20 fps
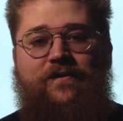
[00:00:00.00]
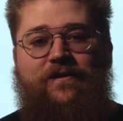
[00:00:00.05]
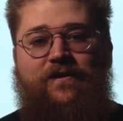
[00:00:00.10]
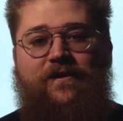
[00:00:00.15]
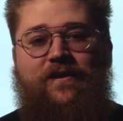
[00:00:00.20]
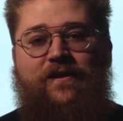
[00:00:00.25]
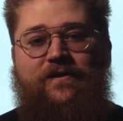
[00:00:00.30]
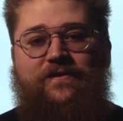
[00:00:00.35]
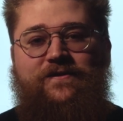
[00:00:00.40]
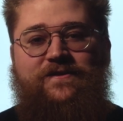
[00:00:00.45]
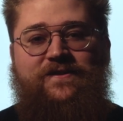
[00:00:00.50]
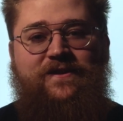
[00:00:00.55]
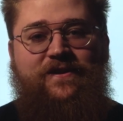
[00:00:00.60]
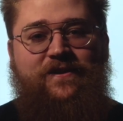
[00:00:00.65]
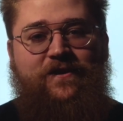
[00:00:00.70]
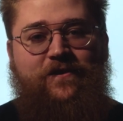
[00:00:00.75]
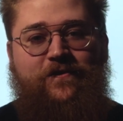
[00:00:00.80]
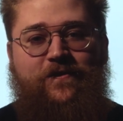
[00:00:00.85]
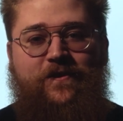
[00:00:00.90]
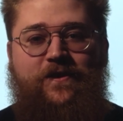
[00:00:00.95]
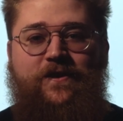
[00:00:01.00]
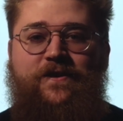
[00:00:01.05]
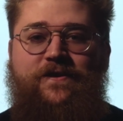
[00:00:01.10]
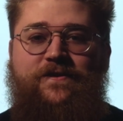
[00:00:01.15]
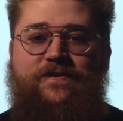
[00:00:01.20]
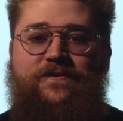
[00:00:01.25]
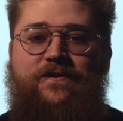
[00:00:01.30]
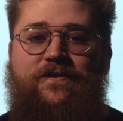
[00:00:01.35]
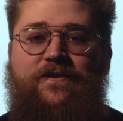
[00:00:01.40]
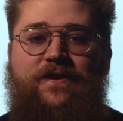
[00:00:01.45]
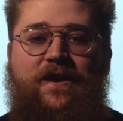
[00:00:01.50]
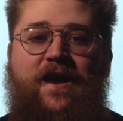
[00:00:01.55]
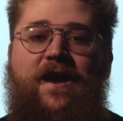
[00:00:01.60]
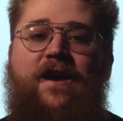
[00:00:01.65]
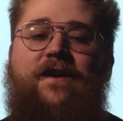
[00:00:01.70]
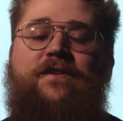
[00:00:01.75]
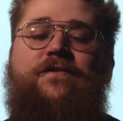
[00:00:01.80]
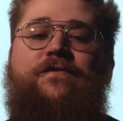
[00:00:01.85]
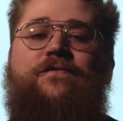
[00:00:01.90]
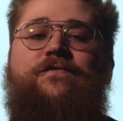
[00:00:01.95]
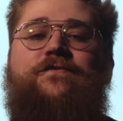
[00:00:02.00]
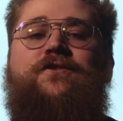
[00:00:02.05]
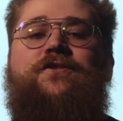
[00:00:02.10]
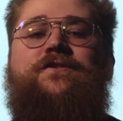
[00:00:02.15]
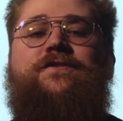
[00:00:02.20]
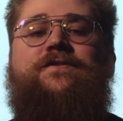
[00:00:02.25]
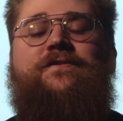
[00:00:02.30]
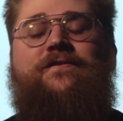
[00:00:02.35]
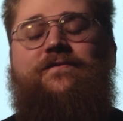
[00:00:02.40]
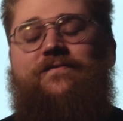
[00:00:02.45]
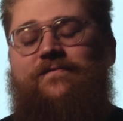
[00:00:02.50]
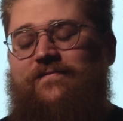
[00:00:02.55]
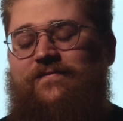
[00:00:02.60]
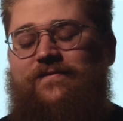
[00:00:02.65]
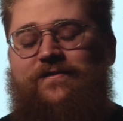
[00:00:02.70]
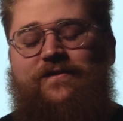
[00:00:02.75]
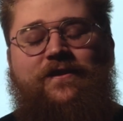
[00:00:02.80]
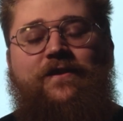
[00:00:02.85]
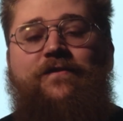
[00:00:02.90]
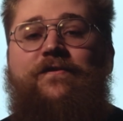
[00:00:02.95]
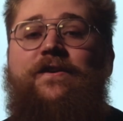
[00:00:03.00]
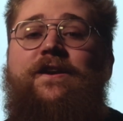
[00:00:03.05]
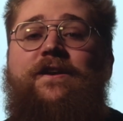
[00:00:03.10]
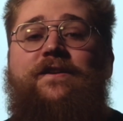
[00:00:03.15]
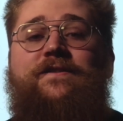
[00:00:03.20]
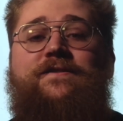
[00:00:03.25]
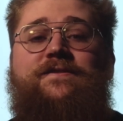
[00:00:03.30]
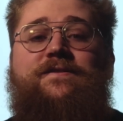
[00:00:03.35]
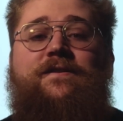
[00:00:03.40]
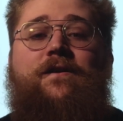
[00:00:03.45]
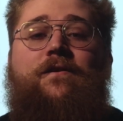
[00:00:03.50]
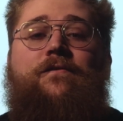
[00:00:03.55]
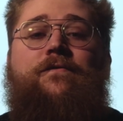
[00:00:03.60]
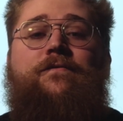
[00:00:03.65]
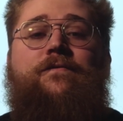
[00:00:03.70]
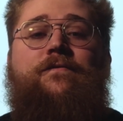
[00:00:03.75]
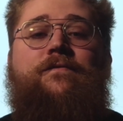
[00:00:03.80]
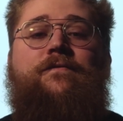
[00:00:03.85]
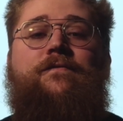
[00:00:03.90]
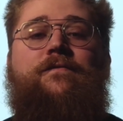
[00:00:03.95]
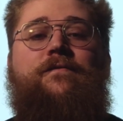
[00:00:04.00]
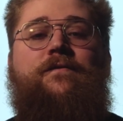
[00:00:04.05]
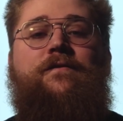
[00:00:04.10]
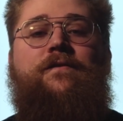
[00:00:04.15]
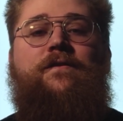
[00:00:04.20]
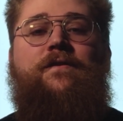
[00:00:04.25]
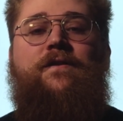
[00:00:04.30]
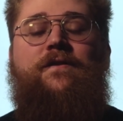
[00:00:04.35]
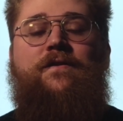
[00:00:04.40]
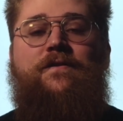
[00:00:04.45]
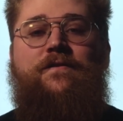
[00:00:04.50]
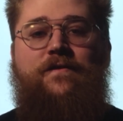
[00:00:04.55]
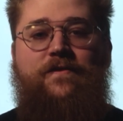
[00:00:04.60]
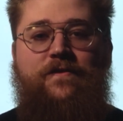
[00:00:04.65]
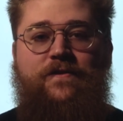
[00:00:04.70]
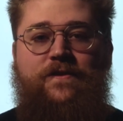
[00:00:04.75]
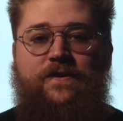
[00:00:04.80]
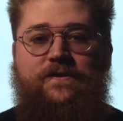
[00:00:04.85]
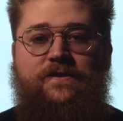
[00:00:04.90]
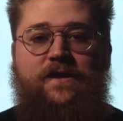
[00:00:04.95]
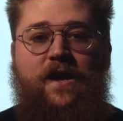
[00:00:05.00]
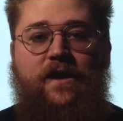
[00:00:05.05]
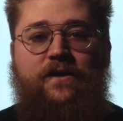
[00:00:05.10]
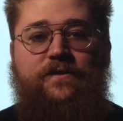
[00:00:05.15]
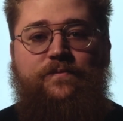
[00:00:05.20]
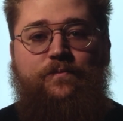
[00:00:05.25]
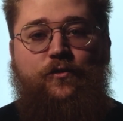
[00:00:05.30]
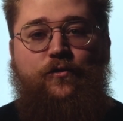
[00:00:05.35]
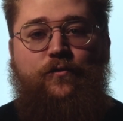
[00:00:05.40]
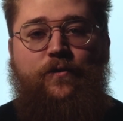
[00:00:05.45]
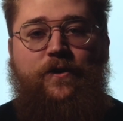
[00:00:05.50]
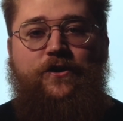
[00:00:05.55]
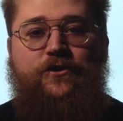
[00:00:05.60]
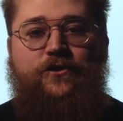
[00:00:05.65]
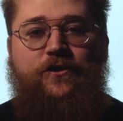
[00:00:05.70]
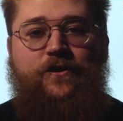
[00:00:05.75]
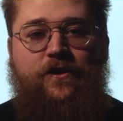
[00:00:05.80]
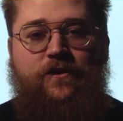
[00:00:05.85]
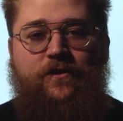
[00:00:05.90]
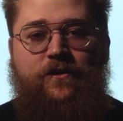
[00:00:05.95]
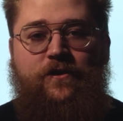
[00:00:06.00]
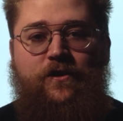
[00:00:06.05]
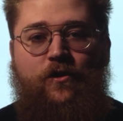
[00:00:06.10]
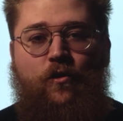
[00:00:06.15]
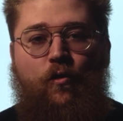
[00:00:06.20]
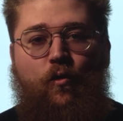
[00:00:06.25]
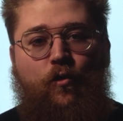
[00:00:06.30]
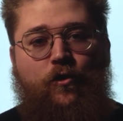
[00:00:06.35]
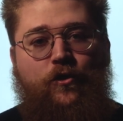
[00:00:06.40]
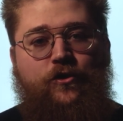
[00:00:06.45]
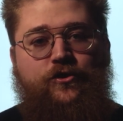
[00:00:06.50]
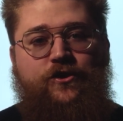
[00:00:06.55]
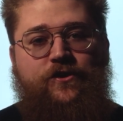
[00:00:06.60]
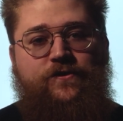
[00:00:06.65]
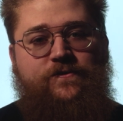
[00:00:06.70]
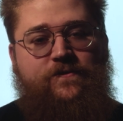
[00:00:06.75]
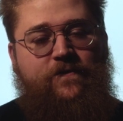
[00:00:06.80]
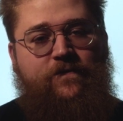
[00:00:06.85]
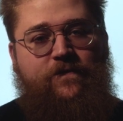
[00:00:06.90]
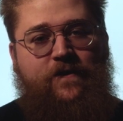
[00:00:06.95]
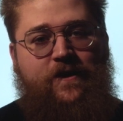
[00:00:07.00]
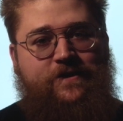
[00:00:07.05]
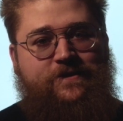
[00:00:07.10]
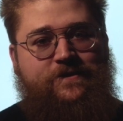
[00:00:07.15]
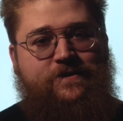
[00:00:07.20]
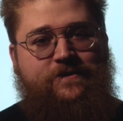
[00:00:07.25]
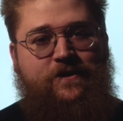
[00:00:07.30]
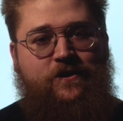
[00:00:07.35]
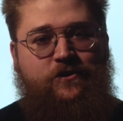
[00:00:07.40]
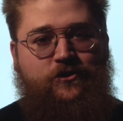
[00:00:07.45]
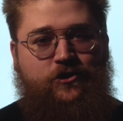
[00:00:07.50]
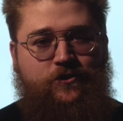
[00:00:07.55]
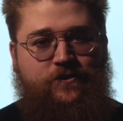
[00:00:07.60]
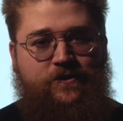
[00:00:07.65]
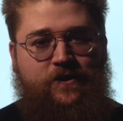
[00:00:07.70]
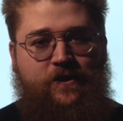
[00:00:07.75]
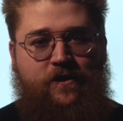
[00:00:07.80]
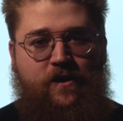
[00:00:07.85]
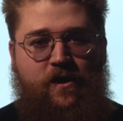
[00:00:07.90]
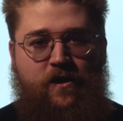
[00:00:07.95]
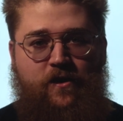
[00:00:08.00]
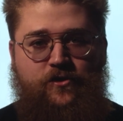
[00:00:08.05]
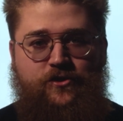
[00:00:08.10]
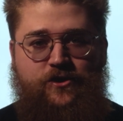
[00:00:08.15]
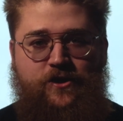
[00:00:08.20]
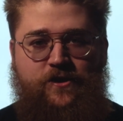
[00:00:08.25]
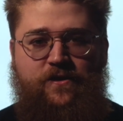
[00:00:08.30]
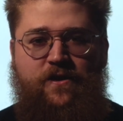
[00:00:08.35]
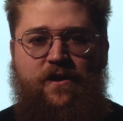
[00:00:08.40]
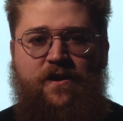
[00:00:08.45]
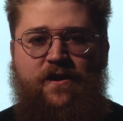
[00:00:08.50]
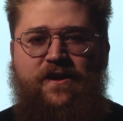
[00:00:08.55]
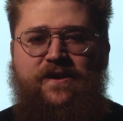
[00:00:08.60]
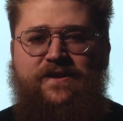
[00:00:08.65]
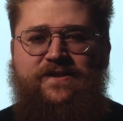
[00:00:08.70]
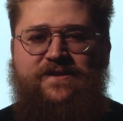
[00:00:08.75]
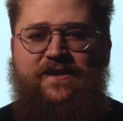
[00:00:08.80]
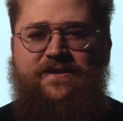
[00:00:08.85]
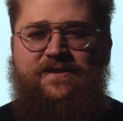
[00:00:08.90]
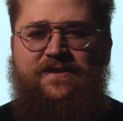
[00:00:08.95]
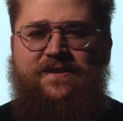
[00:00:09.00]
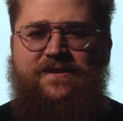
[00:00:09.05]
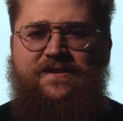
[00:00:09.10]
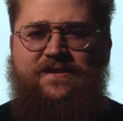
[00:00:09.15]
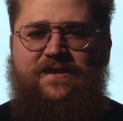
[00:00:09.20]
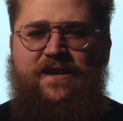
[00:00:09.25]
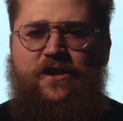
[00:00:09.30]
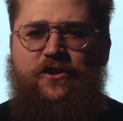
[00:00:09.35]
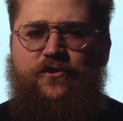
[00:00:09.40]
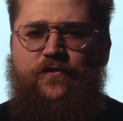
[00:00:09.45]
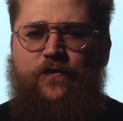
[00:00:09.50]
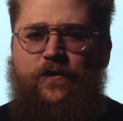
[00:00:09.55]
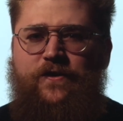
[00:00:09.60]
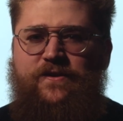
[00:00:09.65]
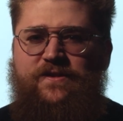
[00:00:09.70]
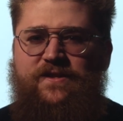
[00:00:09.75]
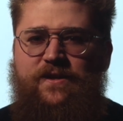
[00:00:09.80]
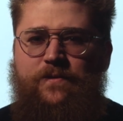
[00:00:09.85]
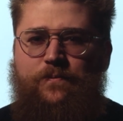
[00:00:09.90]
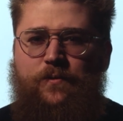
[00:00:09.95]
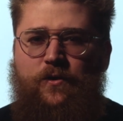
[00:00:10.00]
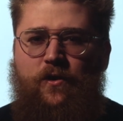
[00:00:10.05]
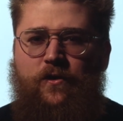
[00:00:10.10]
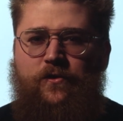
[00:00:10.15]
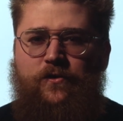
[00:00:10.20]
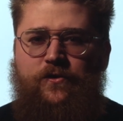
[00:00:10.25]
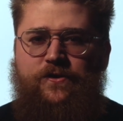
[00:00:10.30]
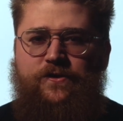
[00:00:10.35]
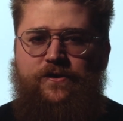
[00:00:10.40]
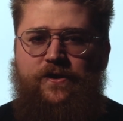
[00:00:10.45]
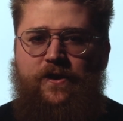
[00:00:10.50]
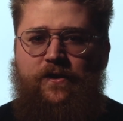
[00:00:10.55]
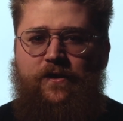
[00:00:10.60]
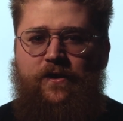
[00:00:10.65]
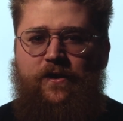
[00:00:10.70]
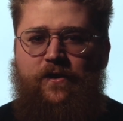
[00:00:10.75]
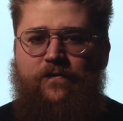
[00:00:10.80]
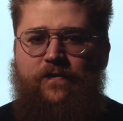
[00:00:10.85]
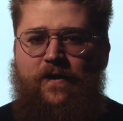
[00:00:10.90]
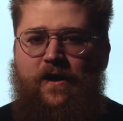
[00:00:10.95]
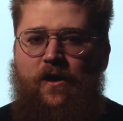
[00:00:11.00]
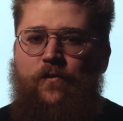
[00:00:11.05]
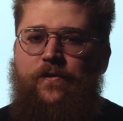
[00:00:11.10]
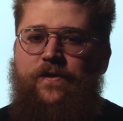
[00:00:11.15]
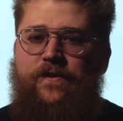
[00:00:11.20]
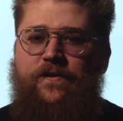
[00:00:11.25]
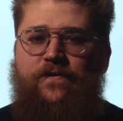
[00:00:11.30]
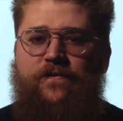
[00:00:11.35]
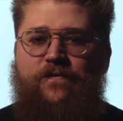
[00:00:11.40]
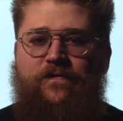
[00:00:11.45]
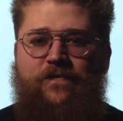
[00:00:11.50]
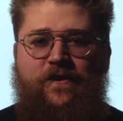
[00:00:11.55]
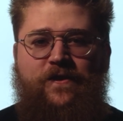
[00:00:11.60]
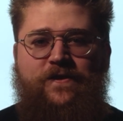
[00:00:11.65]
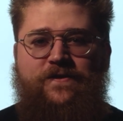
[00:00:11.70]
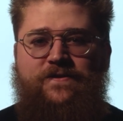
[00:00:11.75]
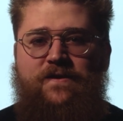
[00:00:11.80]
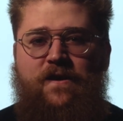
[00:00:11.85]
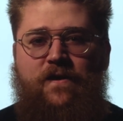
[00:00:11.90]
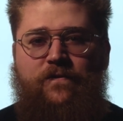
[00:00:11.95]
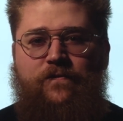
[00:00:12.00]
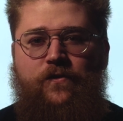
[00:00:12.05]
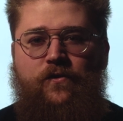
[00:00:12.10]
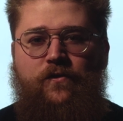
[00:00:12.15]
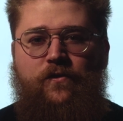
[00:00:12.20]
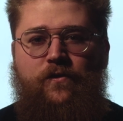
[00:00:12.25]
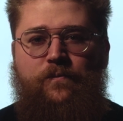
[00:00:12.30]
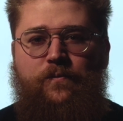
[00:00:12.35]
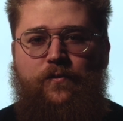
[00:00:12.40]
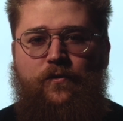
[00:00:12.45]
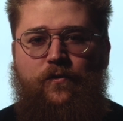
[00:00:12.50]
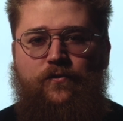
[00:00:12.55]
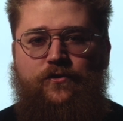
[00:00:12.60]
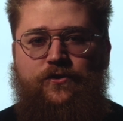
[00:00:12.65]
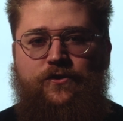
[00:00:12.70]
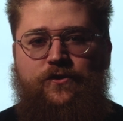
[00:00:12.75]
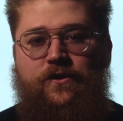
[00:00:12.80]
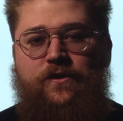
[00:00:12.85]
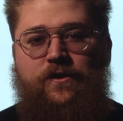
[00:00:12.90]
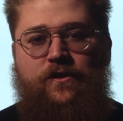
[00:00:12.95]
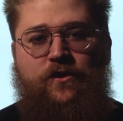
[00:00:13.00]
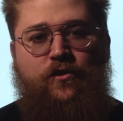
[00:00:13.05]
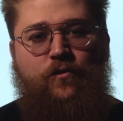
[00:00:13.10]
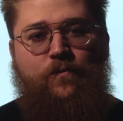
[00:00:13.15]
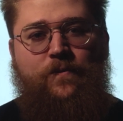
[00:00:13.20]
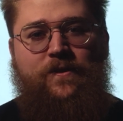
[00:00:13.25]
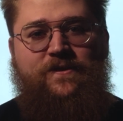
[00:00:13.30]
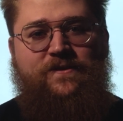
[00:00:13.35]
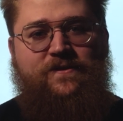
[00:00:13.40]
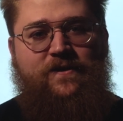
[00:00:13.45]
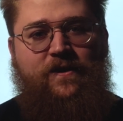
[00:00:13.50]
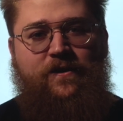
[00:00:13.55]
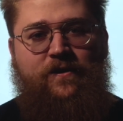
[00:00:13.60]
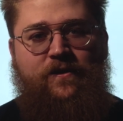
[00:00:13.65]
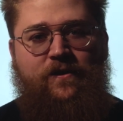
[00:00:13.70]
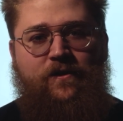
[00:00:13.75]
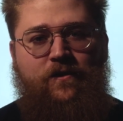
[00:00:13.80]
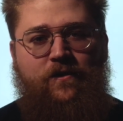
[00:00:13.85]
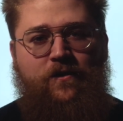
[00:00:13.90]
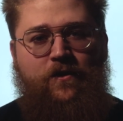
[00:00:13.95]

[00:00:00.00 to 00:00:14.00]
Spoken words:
and significance in the act of just living itself. This exploration into the origins of existential psychology sets the stage for a deeper understanding of how this philosophical approach to the human psyche